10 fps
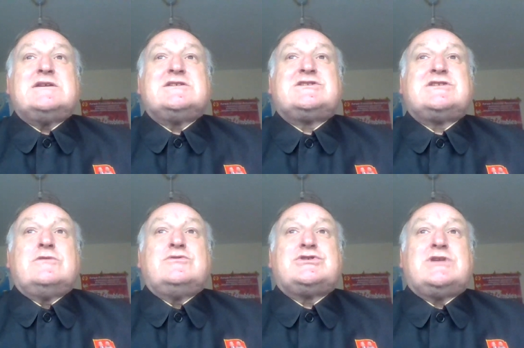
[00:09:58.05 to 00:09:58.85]

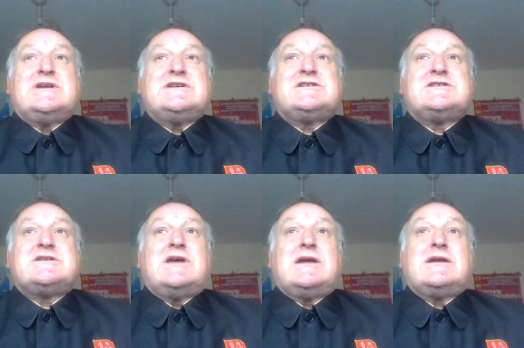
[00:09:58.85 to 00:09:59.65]

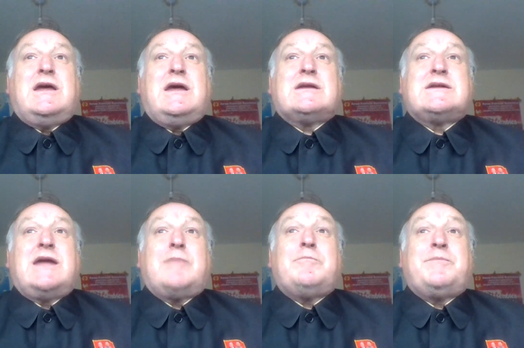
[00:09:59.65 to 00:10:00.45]
socialist
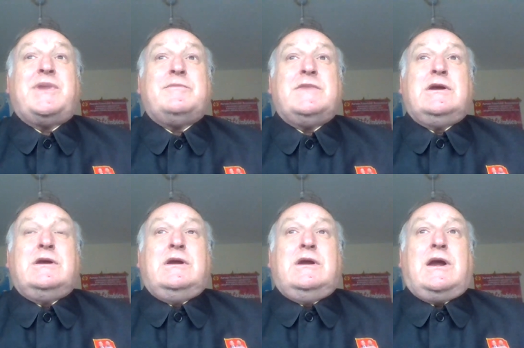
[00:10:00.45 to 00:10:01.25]
camp.
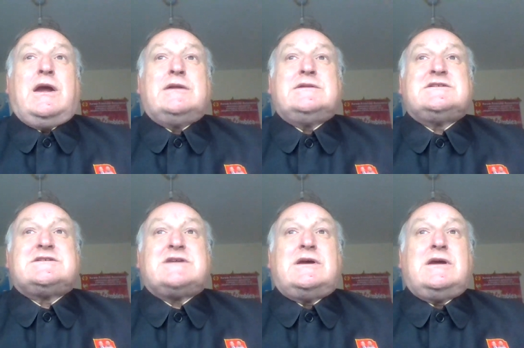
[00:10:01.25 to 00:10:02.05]
And
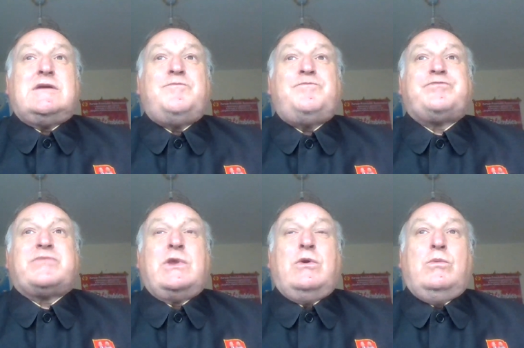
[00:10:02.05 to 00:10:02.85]

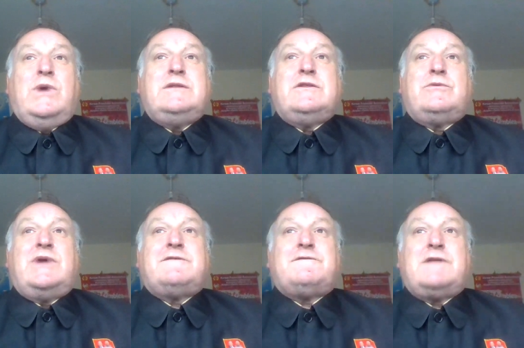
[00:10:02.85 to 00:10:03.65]
when the
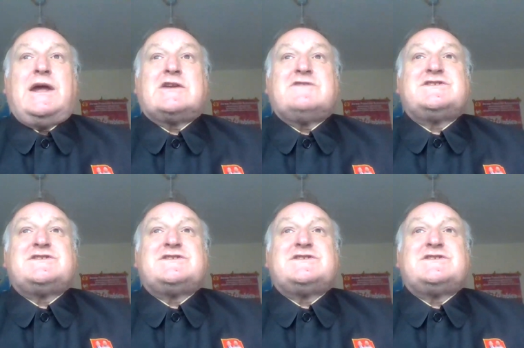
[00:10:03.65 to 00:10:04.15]
red flag of